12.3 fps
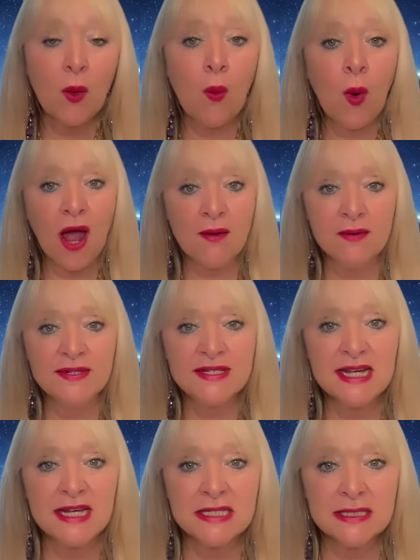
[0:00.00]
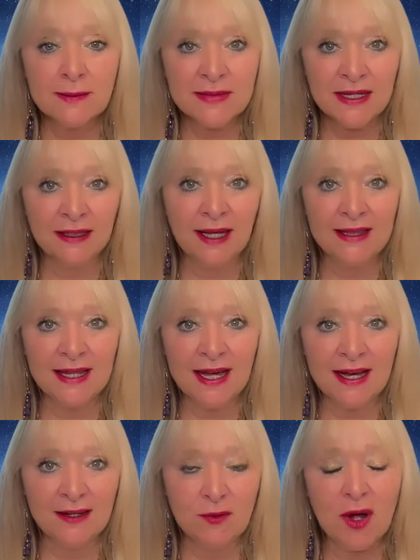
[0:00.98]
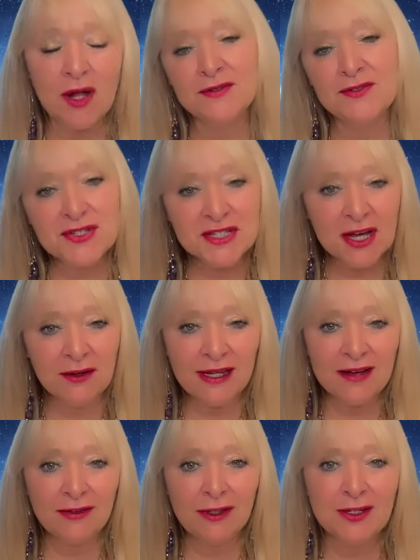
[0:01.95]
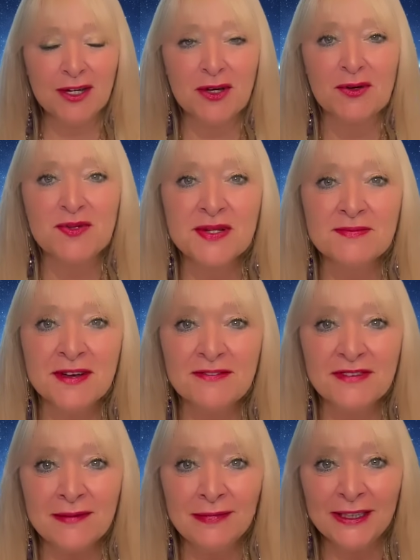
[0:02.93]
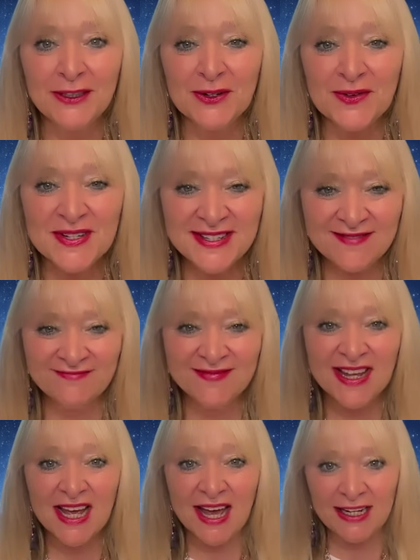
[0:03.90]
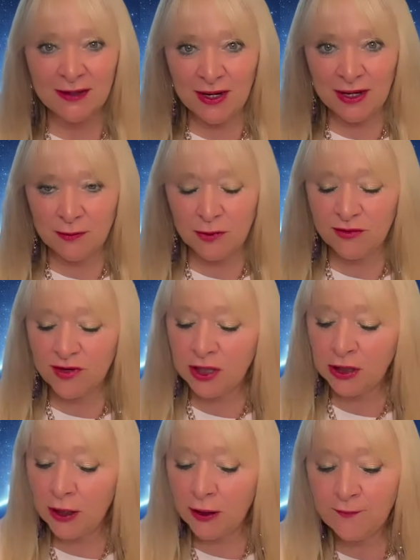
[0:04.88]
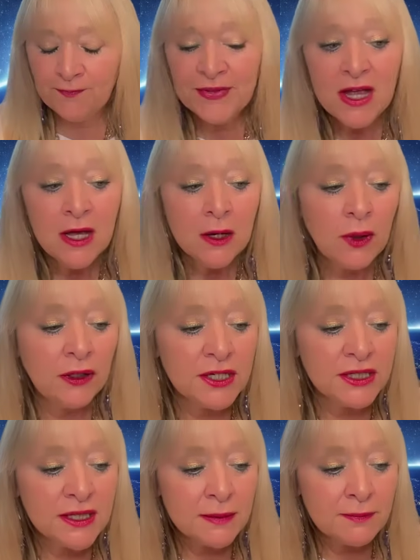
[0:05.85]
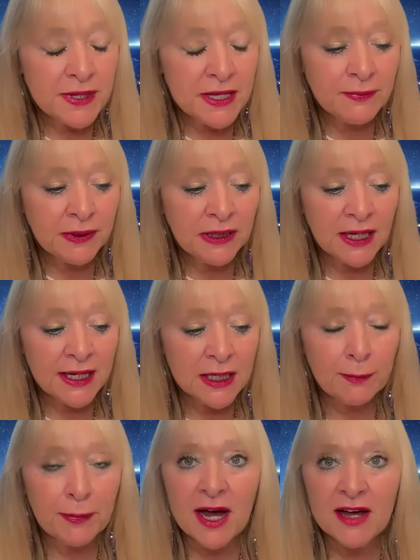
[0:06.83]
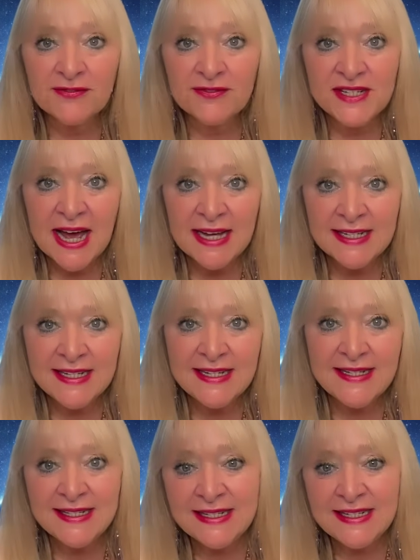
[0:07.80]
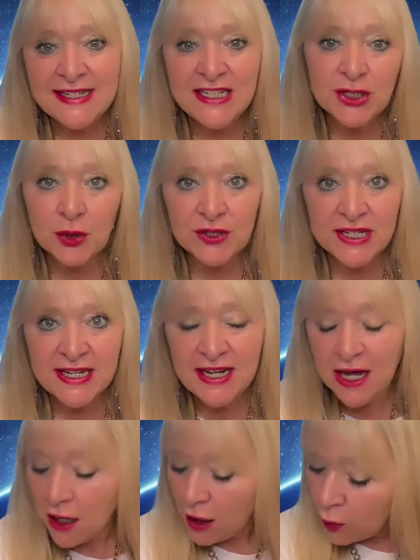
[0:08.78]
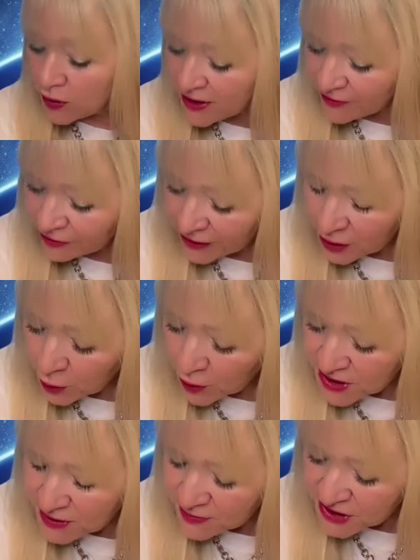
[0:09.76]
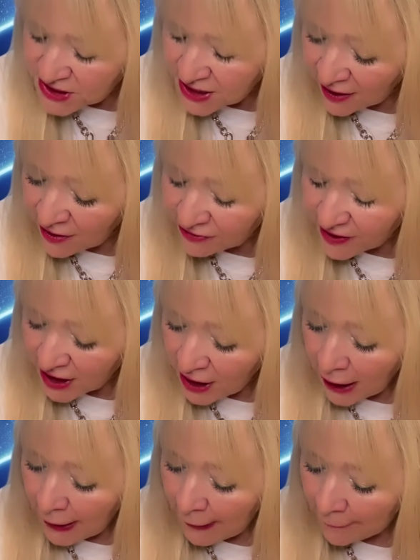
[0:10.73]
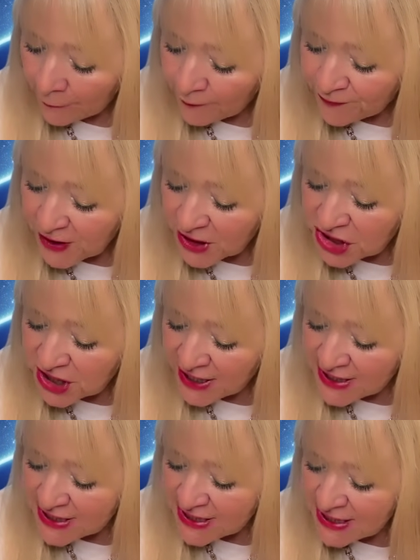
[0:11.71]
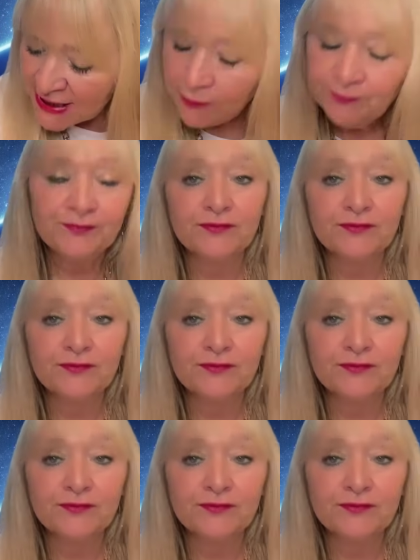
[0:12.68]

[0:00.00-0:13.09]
why we would say something like that. Well, just go and have a look at who's in my family and who isn't. Anyway, moving along. We're looking at people like Puff Daddy, Diddy, Doddy, whatever he calls himself, Jay-Z